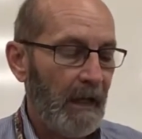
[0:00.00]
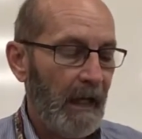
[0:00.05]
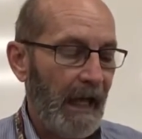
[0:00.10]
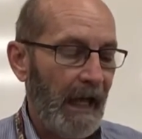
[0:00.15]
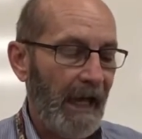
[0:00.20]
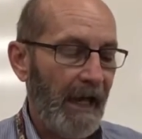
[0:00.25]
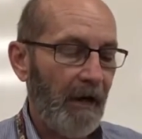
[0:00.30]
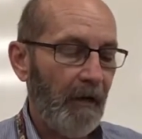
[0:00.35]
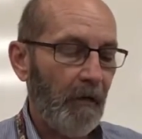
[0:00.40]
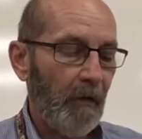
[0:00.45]

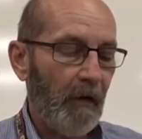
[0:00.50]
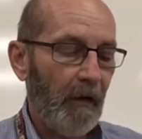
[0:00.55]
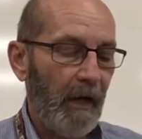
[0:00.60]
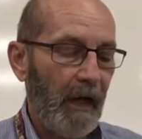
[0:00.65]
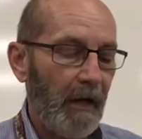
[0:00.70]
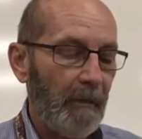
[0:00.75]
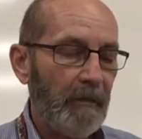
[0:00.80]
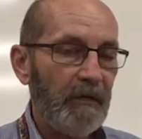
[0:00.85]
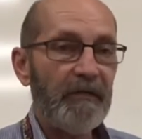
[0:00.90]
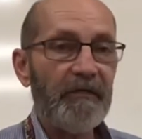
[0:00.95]
Air or
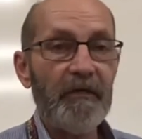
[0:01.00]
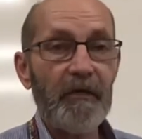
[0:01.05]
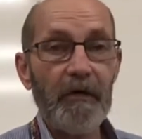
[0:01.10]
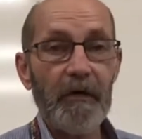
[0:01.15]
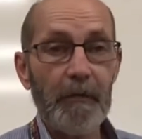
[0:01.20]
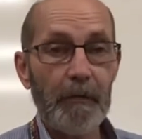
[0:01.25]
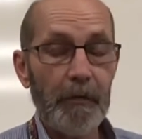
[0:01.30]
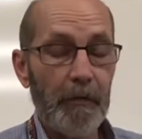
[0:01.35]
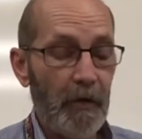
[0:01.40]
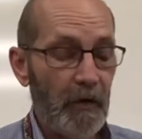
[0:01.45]

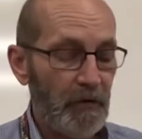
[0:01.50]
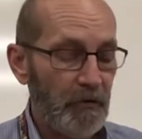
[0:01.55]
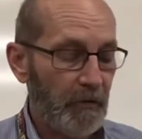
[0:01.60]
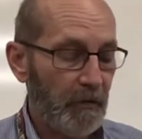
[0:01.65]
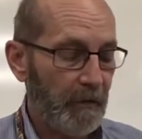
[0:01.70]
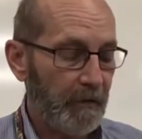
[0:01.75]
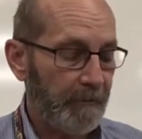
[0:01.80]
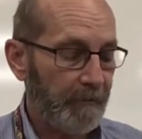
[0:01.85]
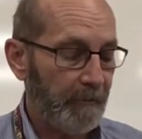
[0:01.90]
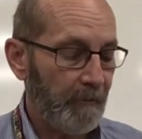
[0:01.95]
atmospheric
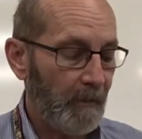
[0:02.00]
pressure.